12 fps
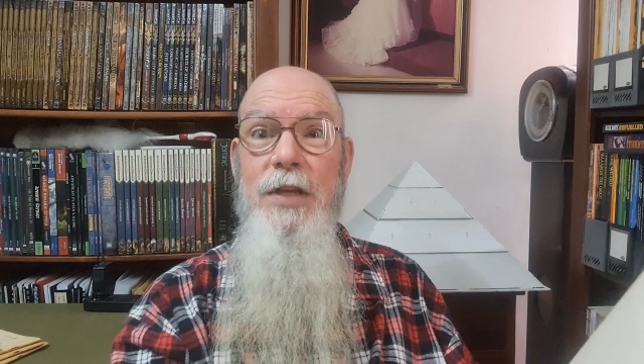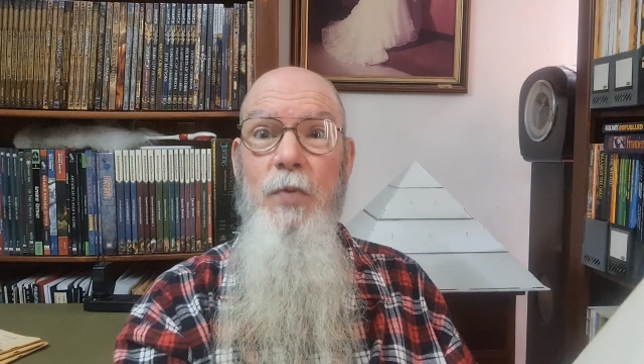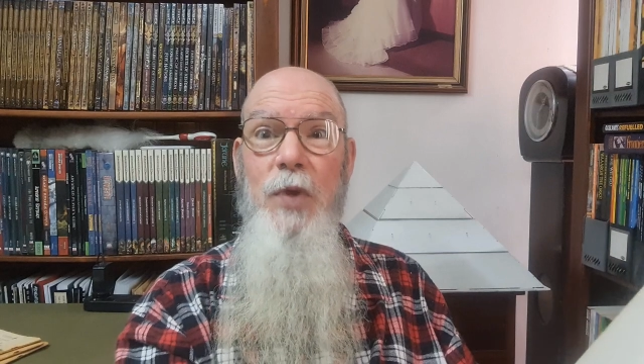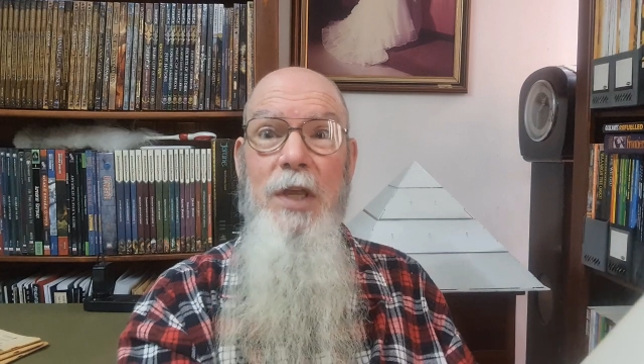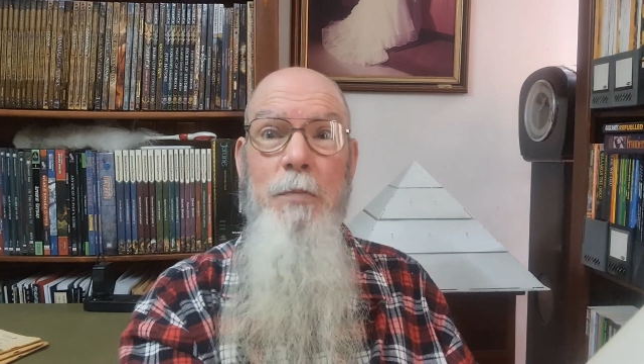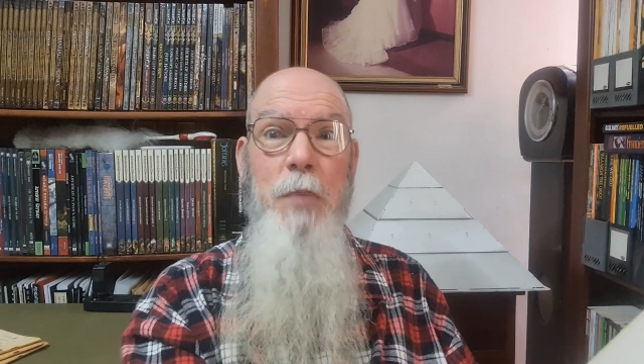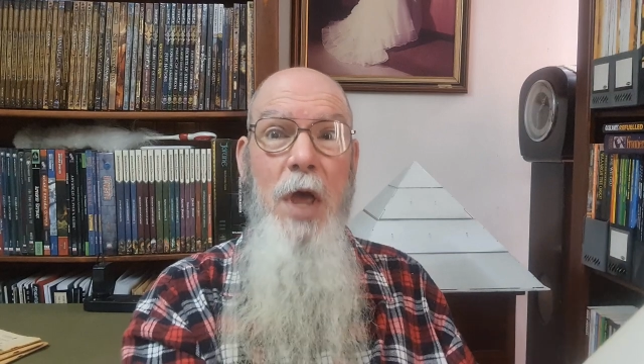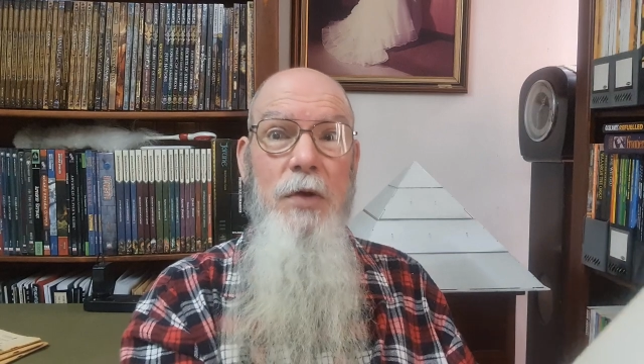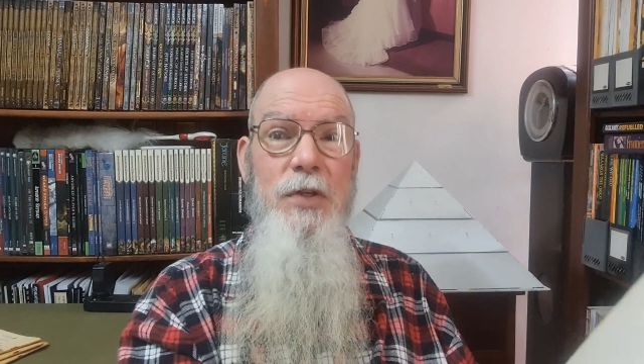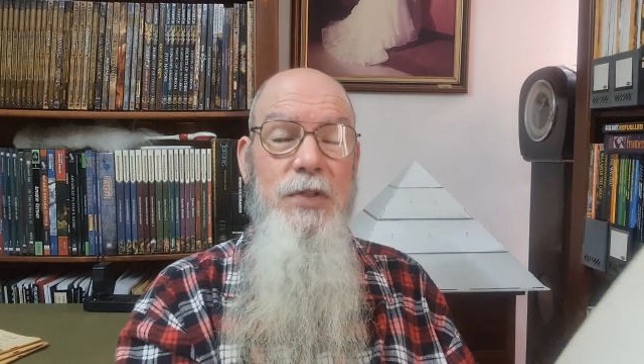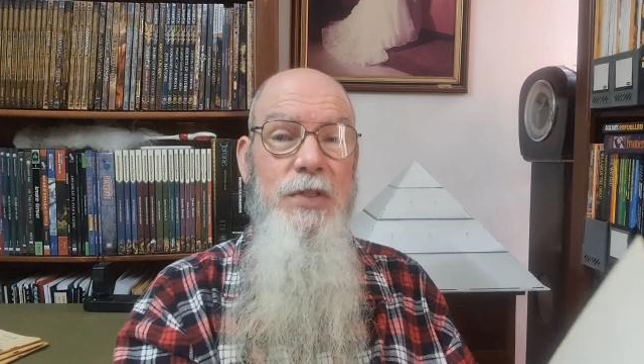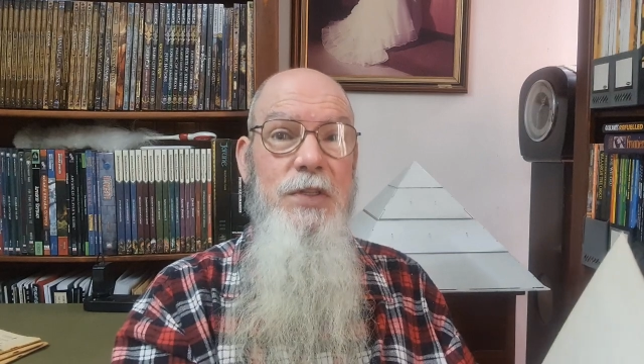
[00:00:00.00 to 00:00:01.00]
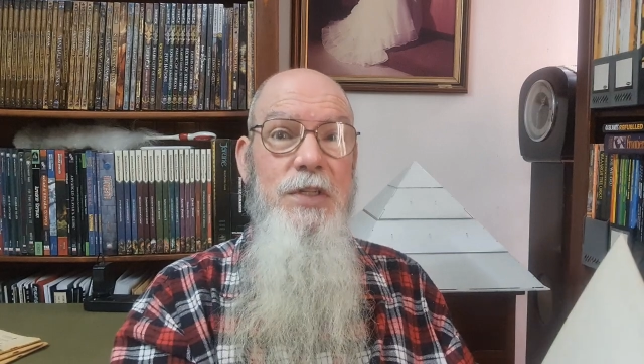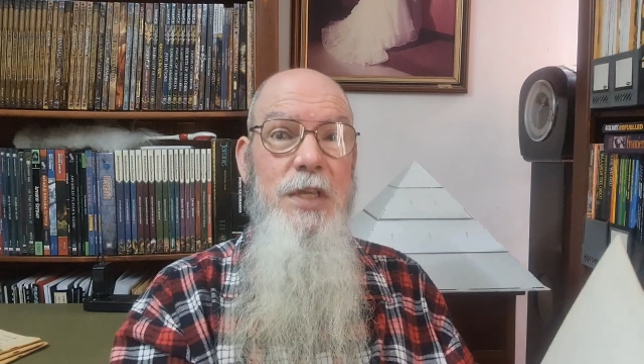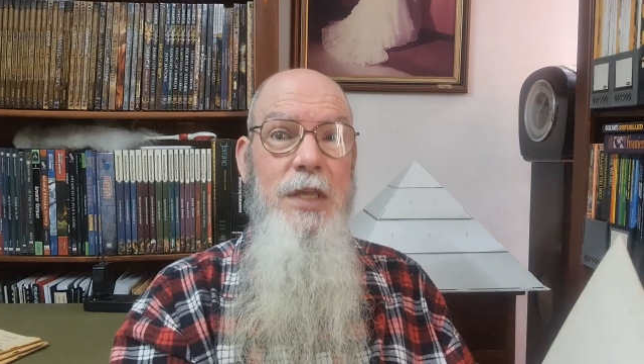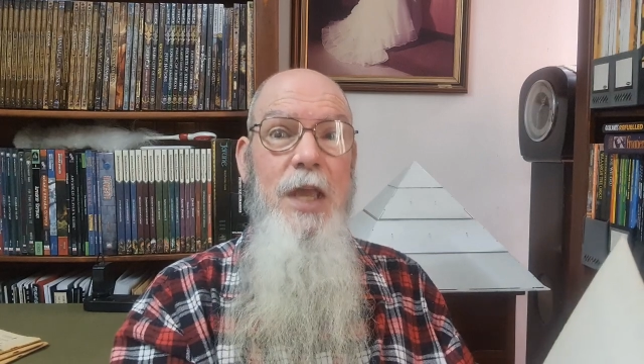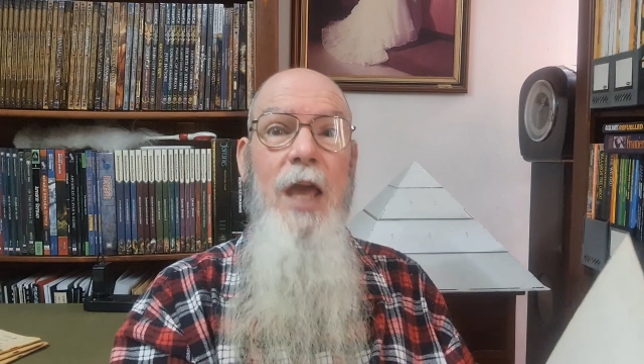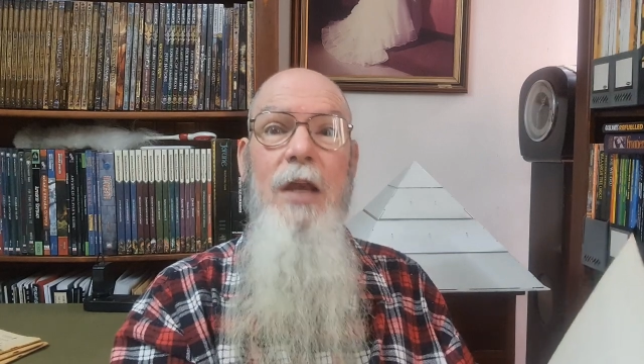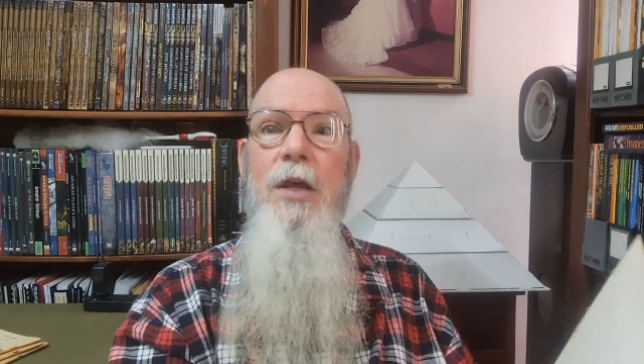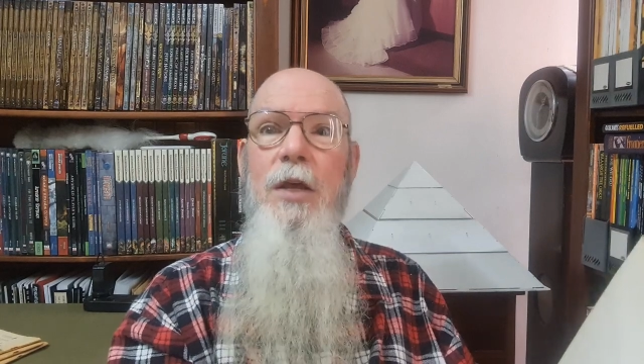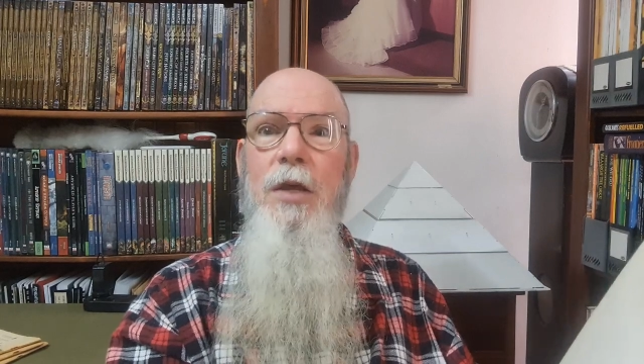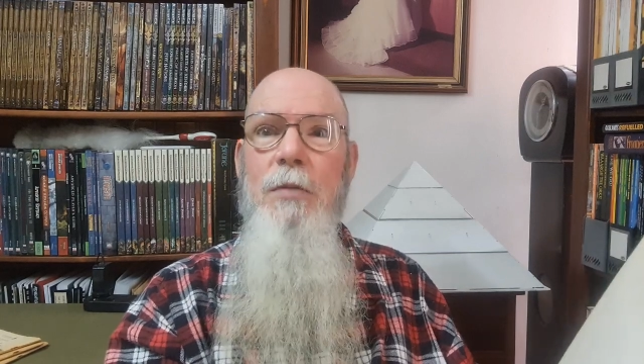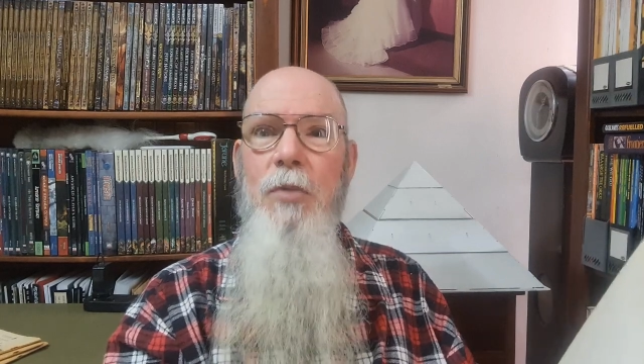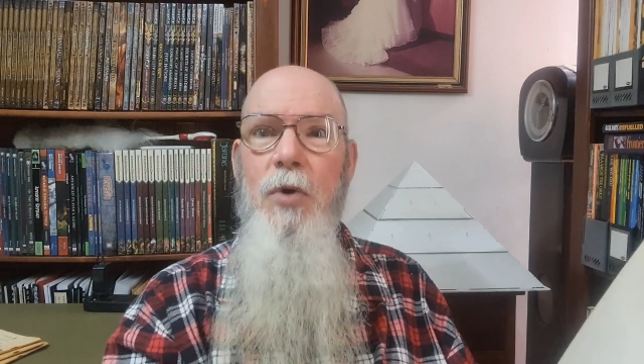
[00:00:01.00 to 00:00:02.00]
than we can poke a stick at.
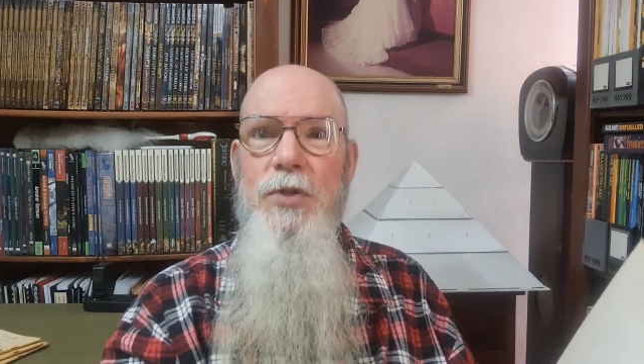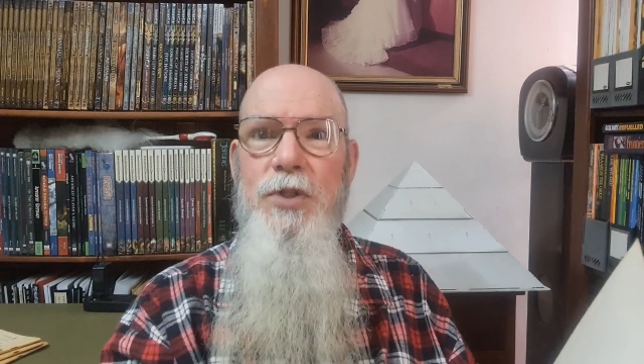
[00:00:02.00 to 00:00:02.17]
More